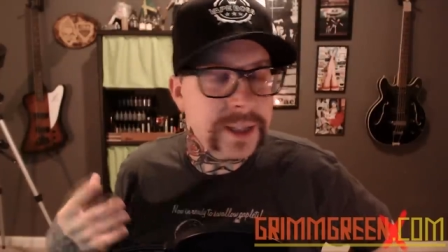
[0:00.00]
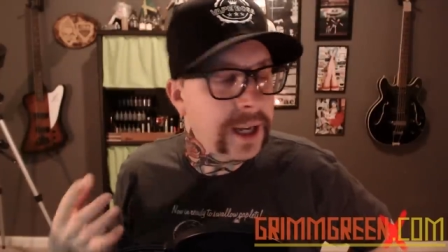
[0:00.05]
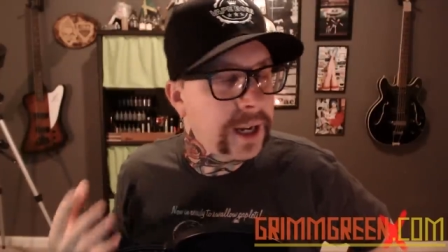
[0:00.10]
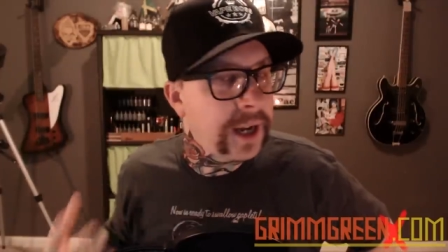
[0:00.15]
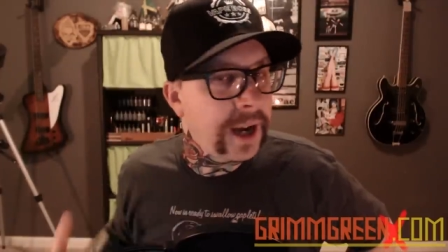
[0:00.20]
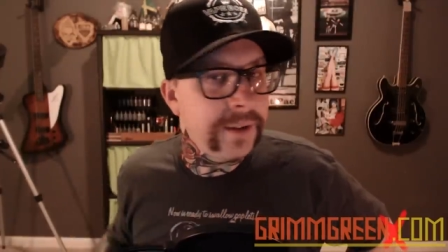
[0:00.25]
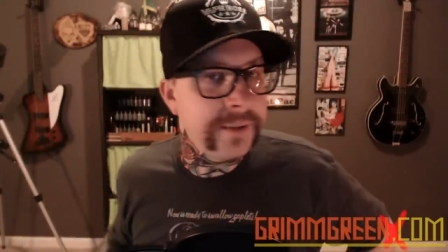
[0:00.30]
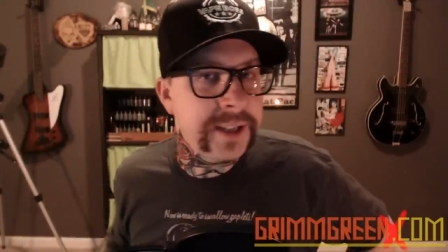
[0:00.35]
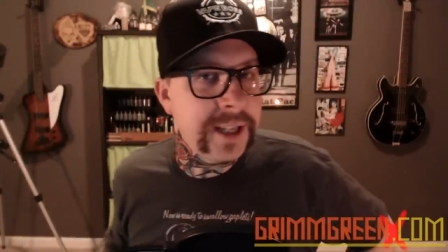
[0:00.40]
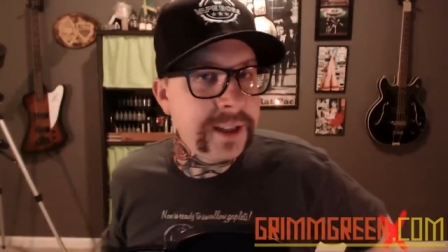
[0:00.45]
Like
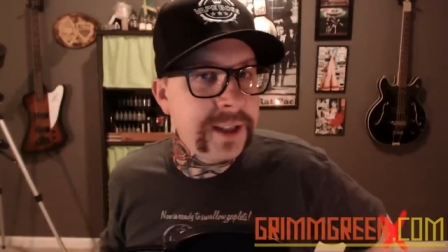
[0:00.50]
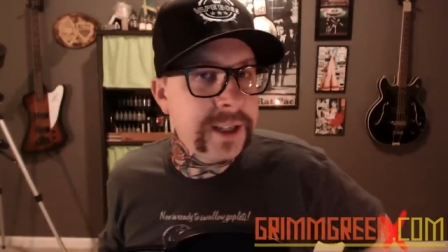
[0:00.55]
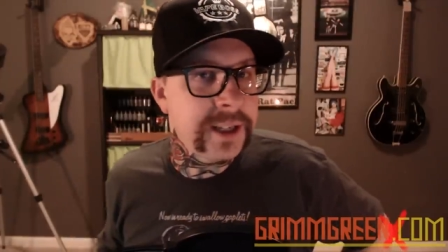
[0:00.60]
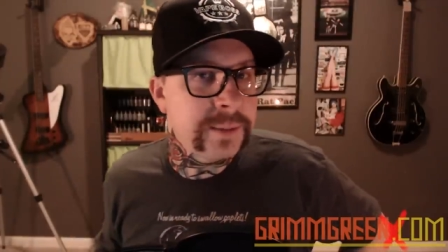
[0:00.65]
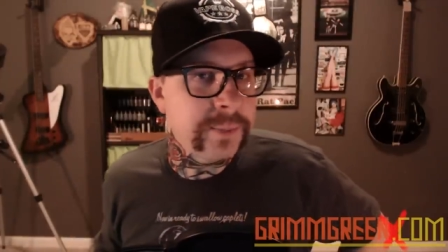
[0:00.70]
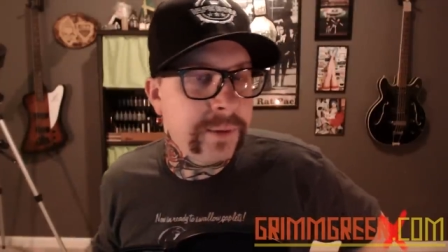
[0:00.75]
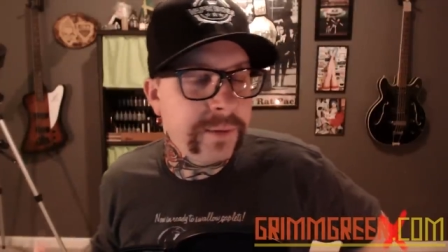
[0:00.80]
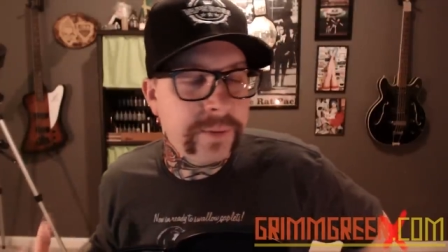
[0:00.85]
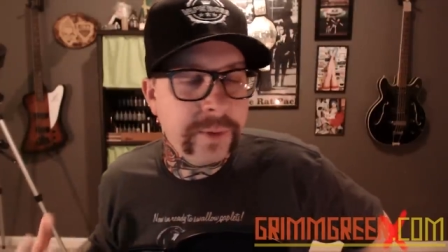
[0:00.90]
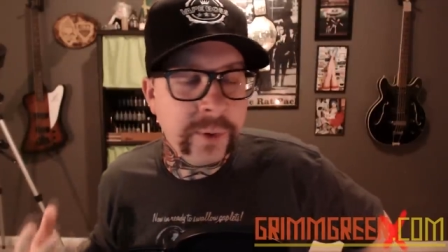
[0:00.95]
I've said this
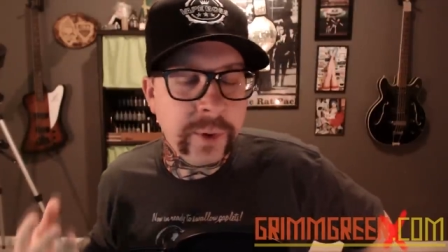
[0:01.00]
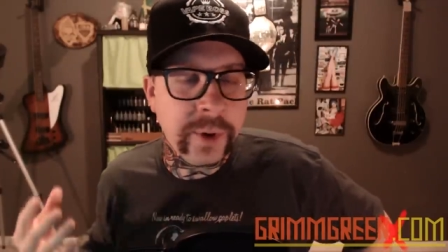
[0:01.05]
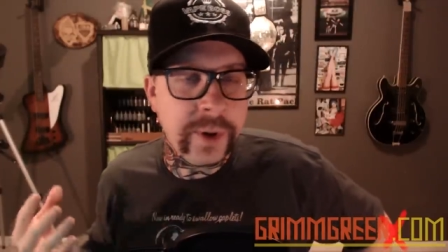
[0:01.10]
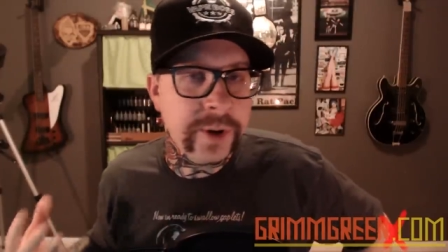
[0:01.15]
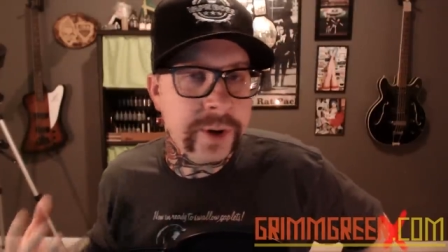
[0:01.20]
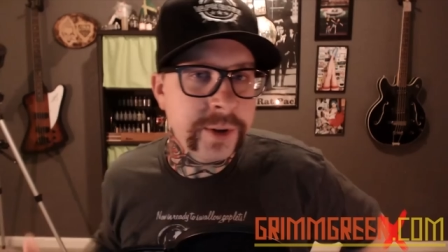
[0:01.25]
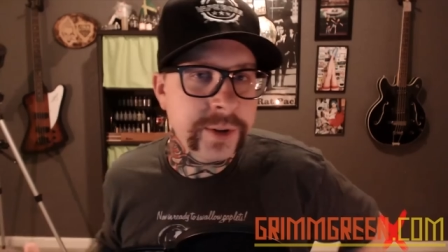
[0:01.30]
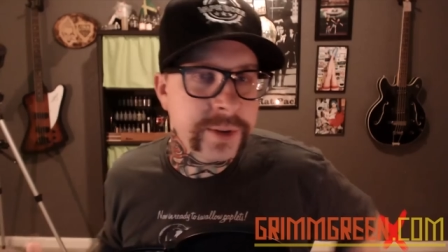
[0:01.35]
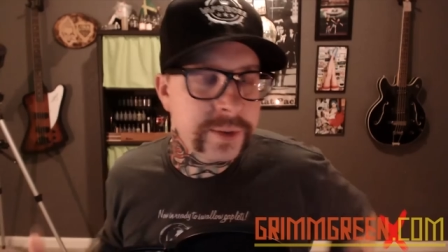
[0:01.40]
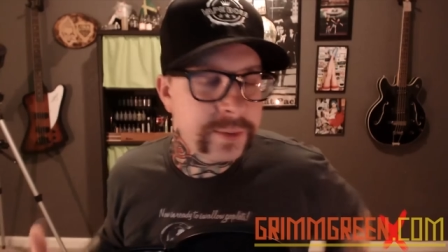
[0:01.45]
before,
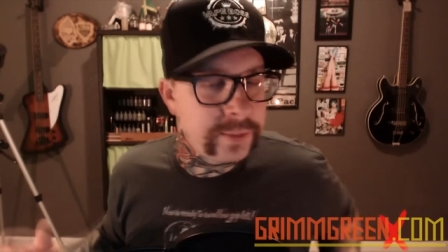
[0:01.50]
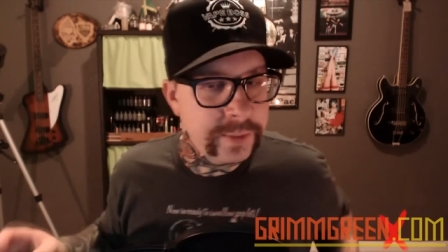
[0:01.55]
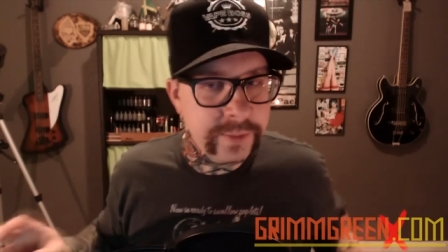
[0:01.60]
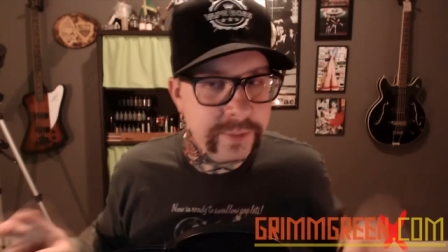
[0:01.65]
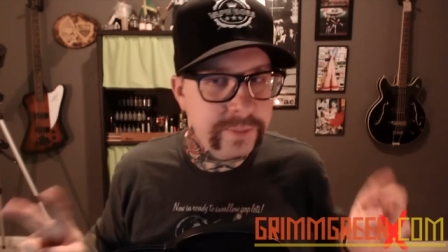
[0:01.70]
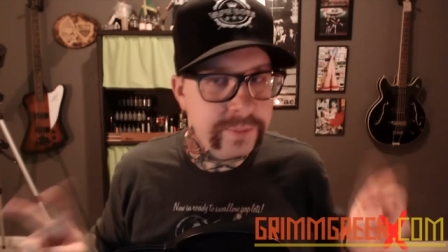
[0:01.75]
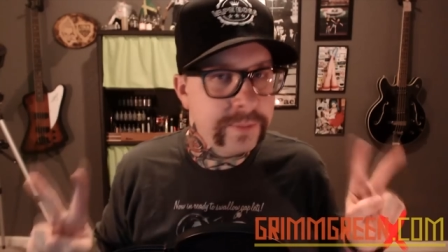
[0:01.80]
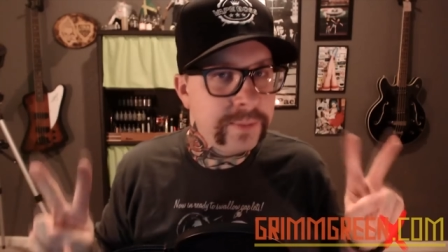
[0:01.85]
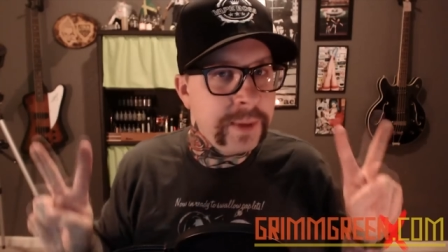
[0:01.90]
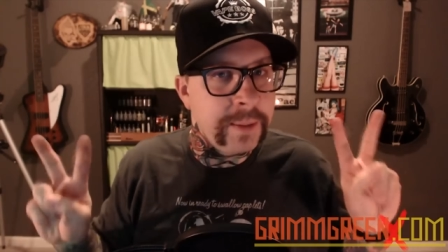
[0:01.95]
those
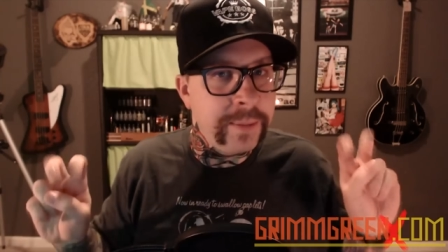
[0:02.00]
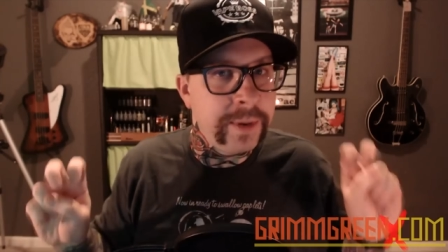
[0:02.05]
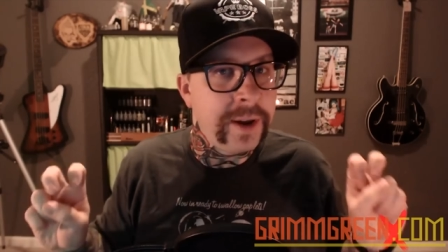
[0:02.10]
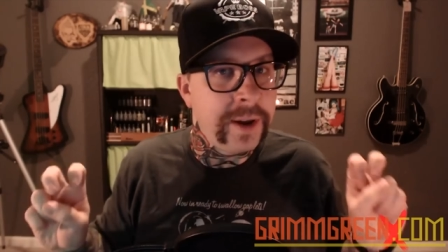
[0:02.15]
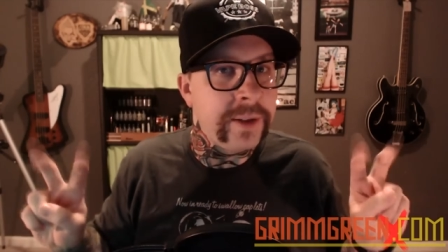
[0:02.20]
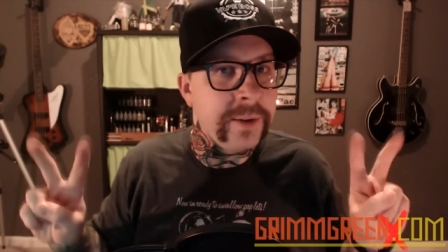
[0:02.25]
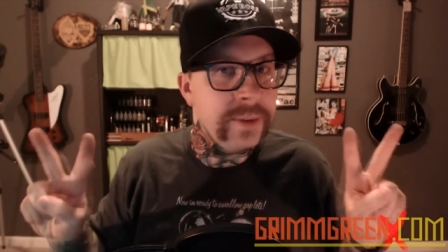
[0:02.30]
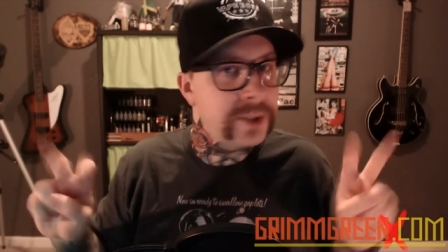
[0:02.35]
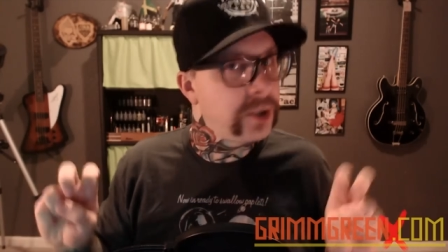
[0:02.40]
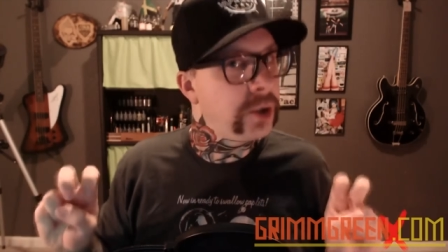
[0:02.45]
my
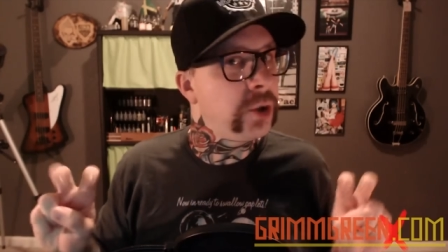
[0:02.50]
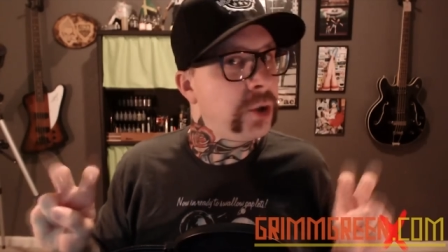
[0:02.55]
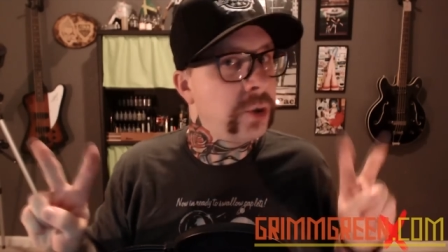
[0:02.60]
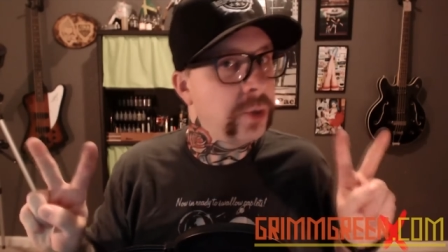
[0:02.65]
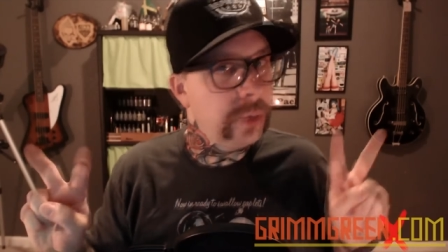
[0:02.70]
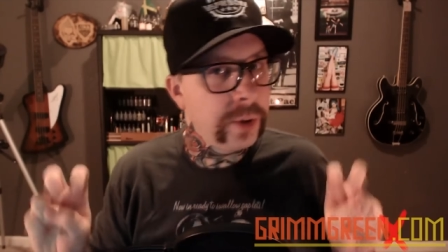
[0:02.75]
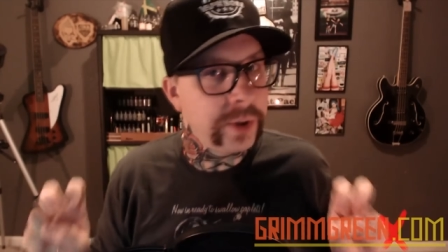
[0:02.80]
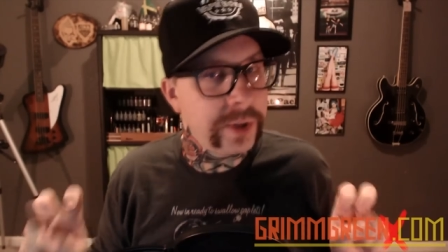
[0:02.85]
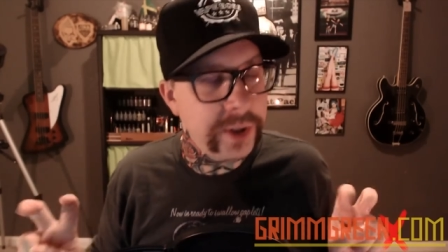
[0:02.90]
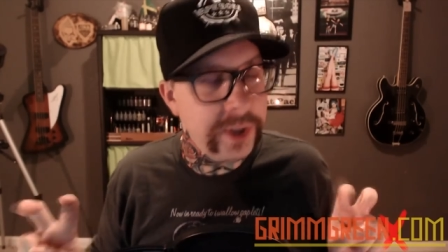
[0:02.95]
brother was a
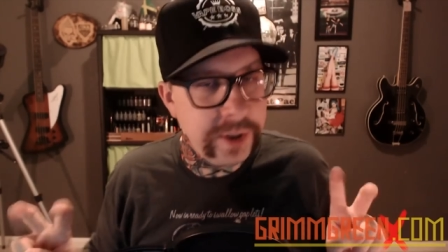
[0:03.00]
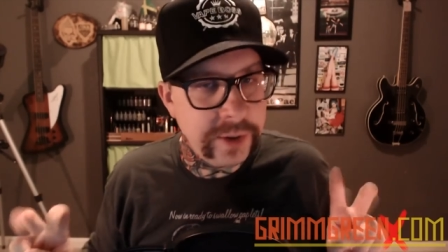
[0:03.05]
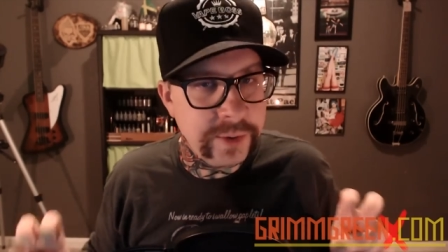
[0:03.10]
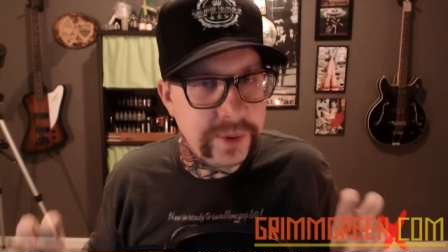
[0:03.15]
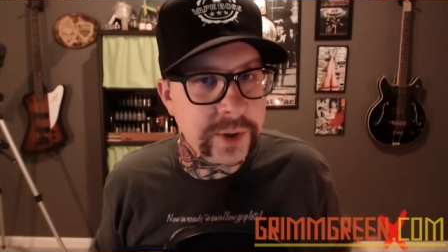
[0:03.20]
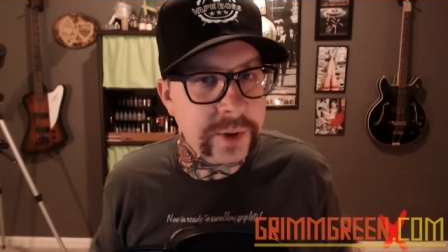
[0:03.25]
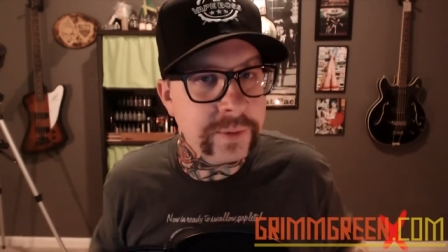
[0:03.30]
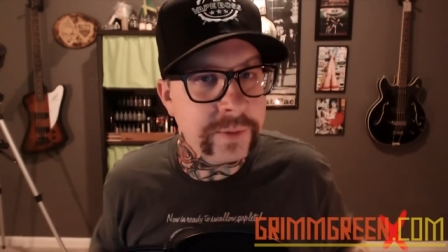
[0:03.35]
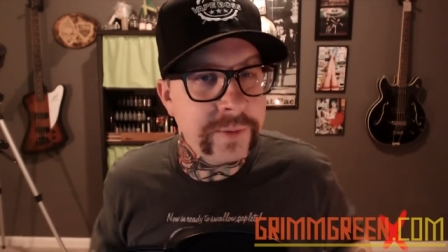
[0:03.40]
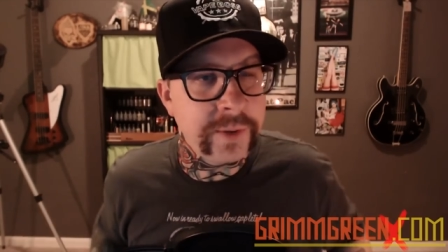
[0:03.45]
dual
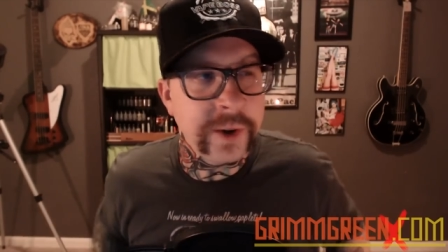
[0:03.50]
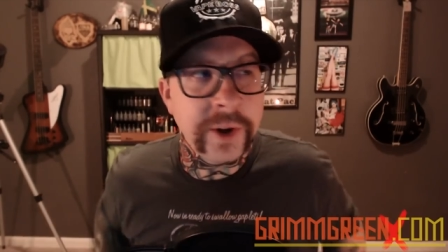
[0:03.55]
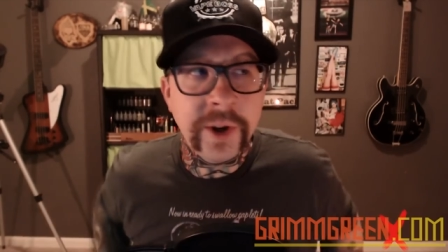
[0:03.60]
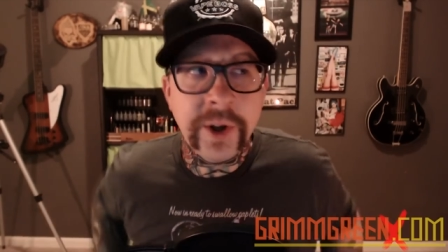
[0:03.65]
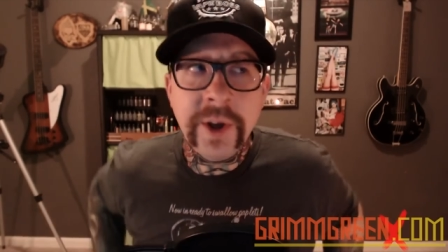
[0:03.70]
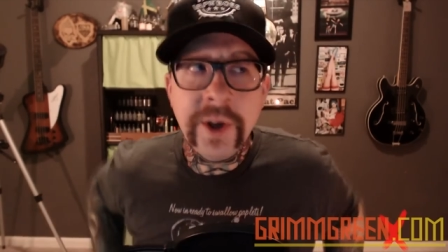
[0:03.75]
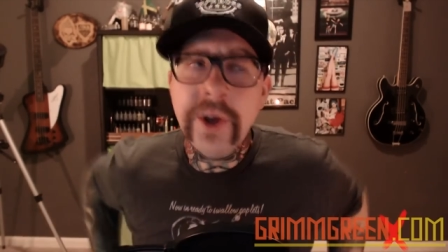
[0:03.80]
user for